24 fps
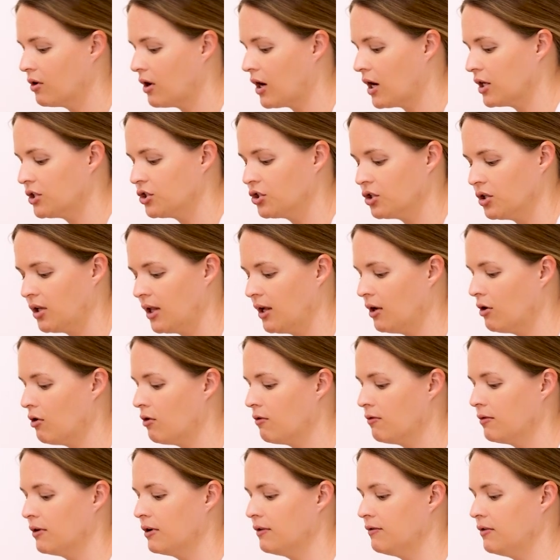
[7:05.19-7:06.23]
Cross your leg
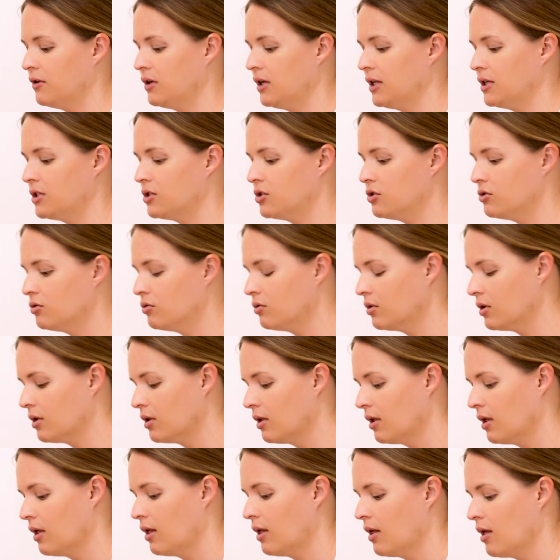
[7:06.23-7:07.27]
over if you need to,
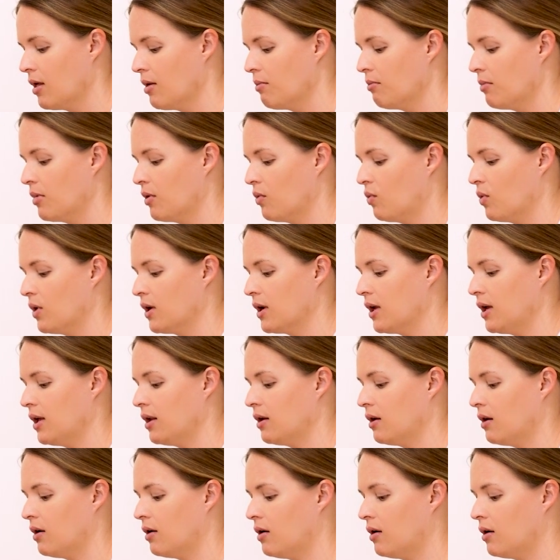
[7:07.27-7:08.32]
but
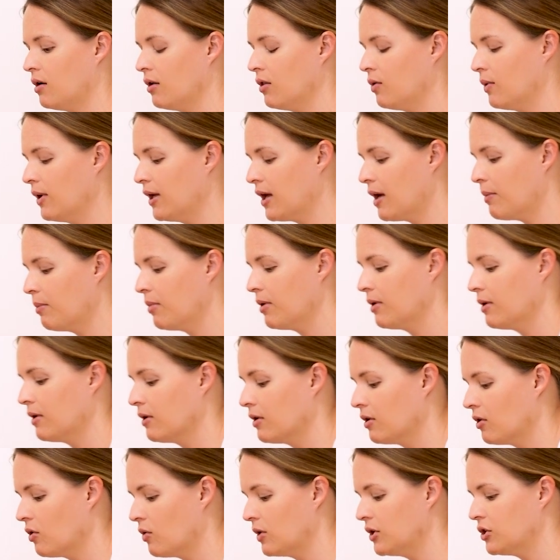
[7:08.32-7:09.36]
working all the way up,
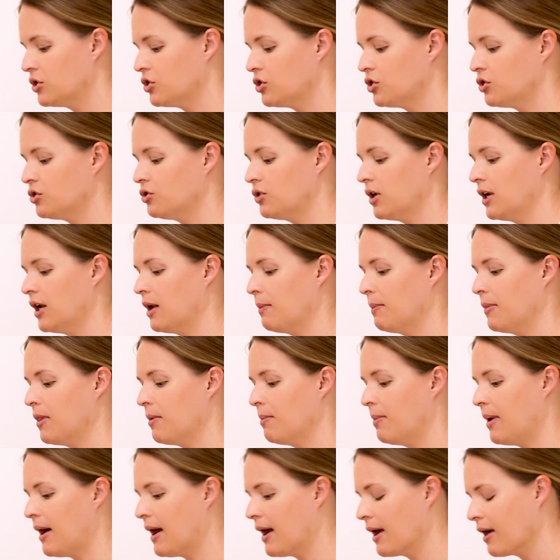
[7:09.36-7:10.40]
going straight up the
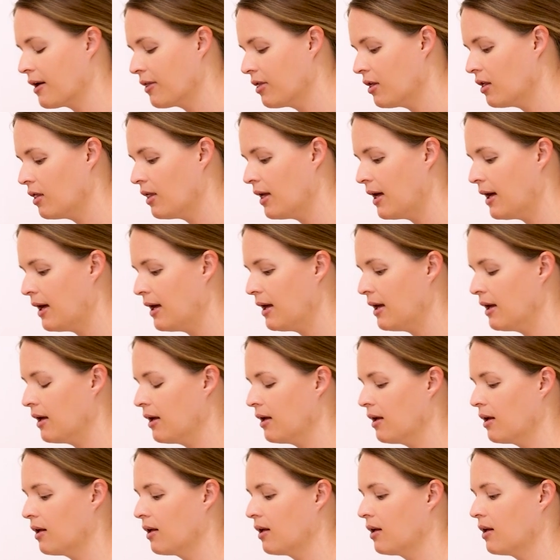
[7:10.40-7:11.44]
back of the
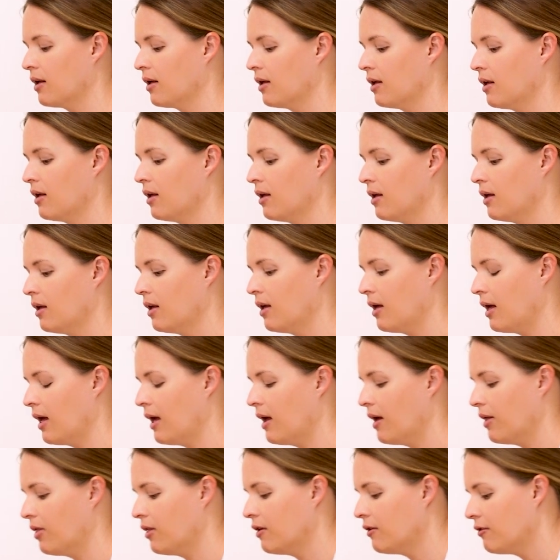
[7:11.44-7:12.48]
leg
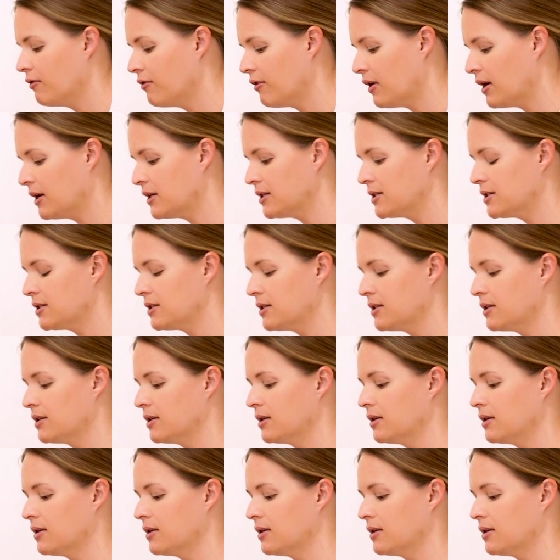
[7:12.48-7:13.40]
and the front.